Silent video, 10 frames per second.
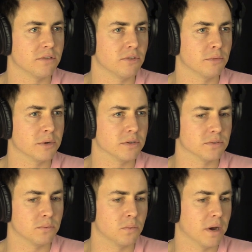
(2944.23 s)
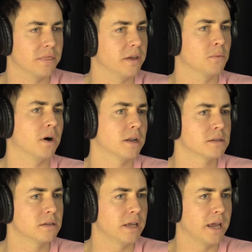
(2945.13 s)
the consumers what they
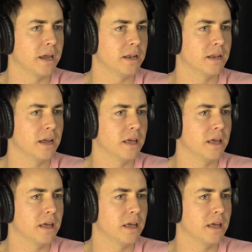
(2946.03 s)
want, and right.